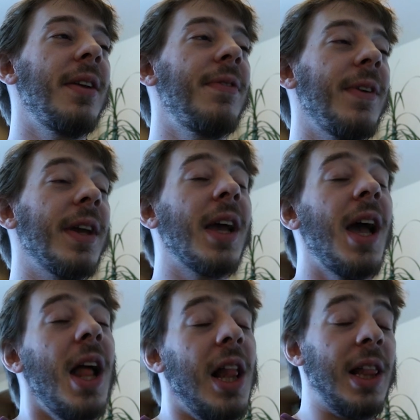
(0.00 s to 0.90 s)
anything.
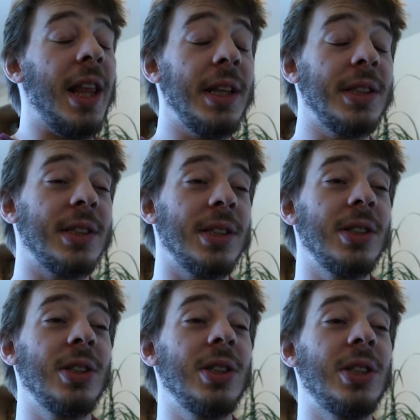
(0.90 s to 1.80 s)
Let's
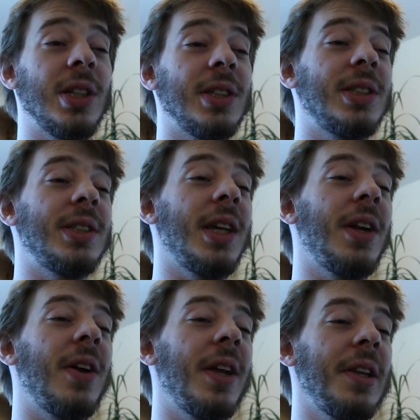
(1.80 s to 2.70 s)
just sit
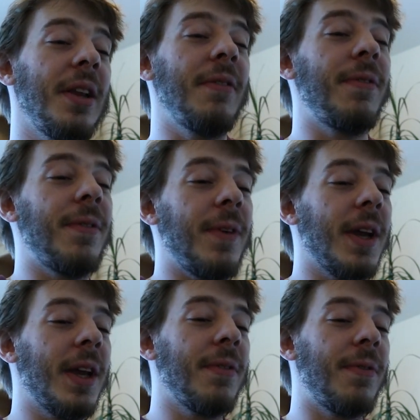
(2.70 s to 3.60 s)
on it and
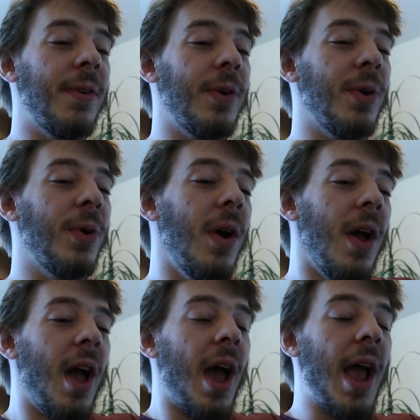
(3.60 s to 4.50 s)
think it through.
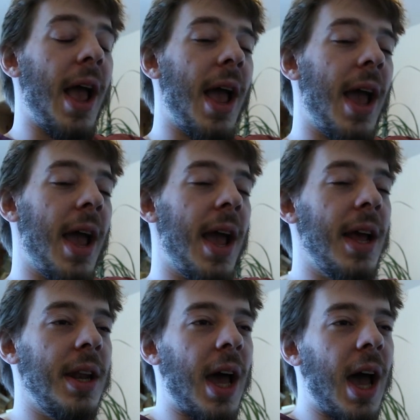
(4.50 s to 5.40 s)

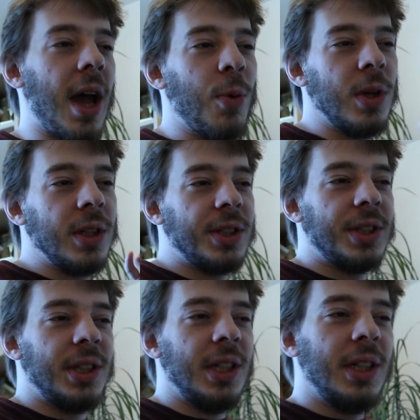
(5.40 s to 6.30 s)
And I will
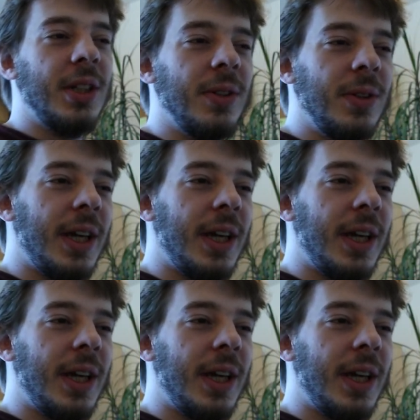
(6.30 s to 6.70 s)
see you